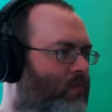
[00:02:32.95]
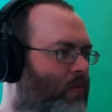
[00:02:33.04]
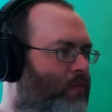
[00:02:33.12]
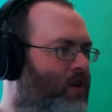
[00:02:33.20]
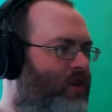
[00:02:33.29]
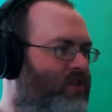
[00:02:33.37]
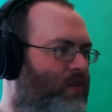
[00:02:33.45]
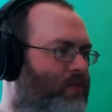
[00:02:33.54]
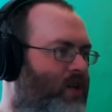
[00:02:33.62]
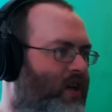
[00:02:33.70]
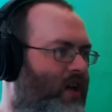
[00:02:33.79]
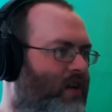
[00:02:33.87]
My bucket's
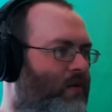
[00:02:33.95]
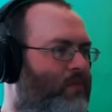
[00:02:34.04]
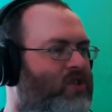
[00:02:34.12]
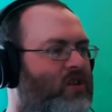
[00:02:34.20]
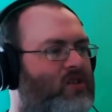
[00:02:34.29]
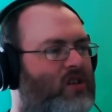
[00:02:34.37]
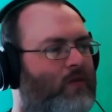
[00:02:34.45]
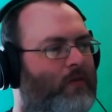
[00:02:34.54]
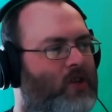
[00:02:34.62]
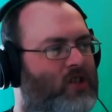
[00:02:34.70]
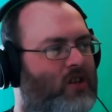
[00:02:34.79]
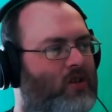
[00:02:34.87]
empty again. I must use it to
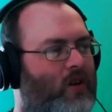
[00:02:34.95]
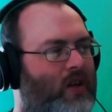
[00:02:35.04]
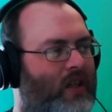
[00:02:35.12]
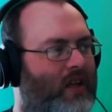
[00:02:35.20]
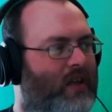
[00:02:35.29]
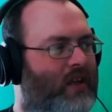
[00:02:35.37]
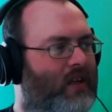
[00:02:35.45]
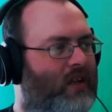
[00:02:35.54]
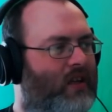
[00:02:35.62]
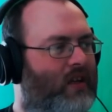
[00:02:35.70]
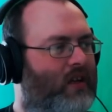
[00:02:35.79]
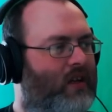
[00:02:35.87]
flush the toilet.
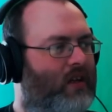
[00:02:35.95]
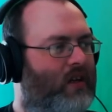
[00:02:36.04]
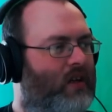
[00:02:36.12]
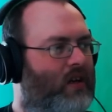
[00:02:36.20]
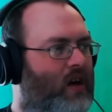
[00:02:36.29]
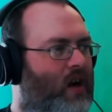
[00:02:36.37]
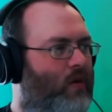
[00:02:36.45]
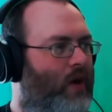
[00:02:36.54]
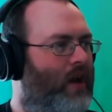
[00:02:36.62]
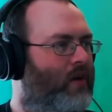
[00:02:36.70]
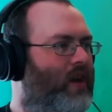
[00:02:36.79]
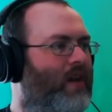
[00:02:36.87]

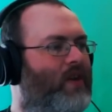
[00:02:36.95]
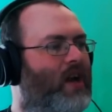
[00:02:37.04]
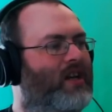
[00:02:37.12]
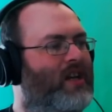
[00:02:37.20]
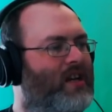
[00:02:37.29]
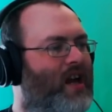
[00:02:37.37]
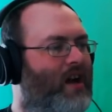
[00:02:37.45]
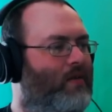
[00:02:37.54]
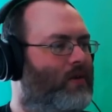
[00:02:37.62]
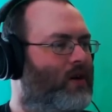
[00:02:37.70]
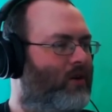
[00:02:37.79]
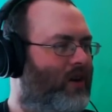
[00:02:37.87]
Alright, okay, I've got a key
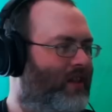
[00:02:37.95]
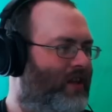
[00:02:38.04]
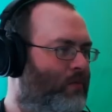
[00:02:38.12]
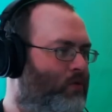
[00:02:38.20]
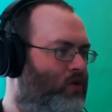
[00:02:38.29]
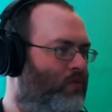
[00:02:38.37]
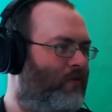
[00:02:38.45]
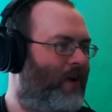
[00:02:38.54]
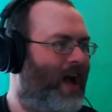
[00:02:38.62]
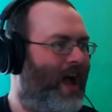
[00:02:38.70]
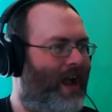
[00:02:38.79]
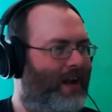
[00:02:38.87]
now. Okay, the key will do me
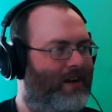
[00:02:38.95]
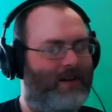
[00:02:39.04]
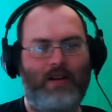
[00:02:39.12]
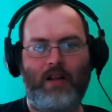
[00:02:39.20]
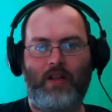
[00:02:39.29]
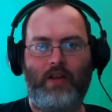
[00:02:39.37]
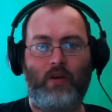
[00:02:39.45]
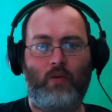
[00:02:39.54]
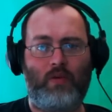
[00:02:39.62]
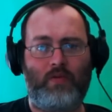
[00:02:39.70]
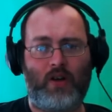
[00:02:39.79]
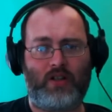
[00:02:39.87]
fine.
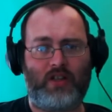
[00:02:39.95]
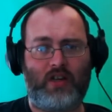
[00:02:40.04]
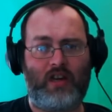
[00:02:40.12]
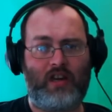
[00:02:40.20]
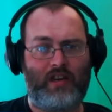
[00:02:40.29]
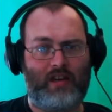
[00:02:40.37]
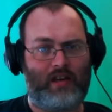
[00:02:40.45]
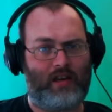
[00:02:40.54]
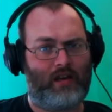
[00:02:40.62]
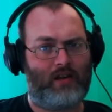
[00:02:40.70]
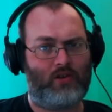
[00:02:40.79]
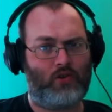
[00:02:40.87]
We've got the
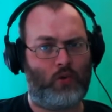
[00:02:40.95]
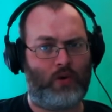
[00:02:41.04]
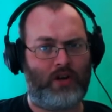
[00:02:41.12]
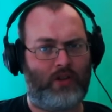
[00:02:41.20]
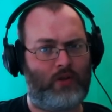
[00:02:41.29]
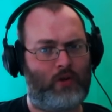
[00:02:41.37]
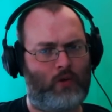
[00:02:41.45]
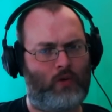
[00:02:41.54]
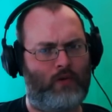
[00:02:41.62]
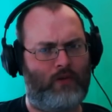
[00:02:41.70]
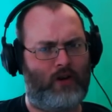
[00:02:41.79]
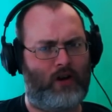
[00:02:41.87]
key to another
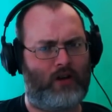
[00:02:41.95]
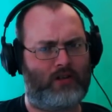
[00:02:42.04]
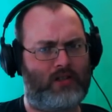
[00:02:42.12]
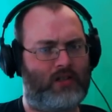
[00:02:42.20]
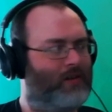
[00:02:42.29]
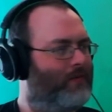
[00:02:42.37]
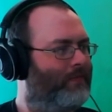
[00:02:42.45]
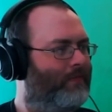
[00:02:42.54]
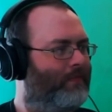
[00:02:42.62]
universe.